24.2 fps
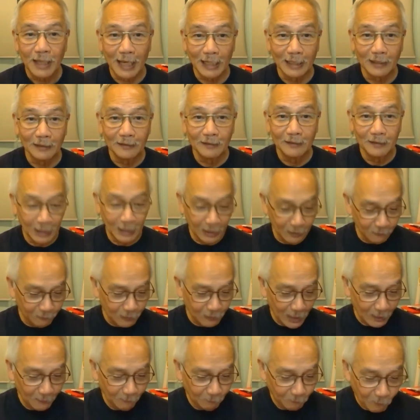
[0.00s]
And
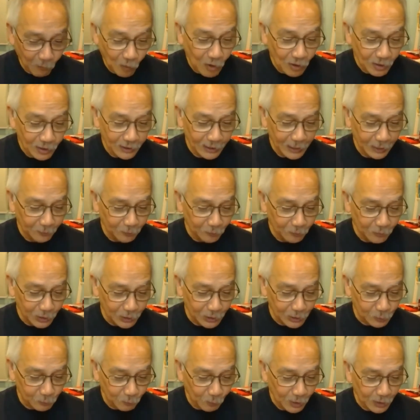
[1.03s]
if they fall into
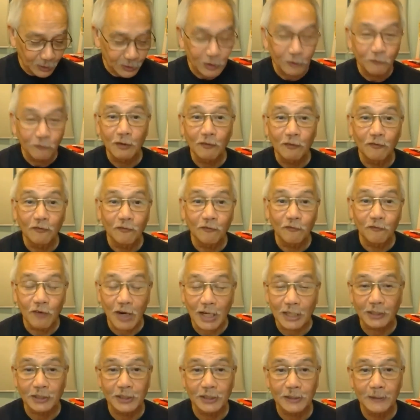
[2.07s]
these works of the
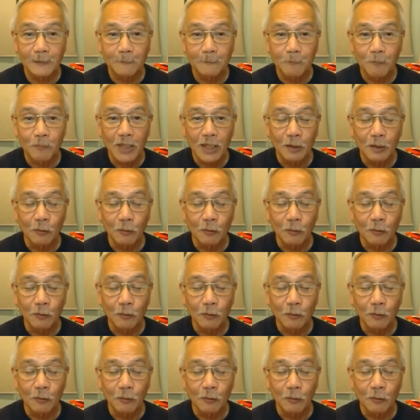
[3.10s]
flesh,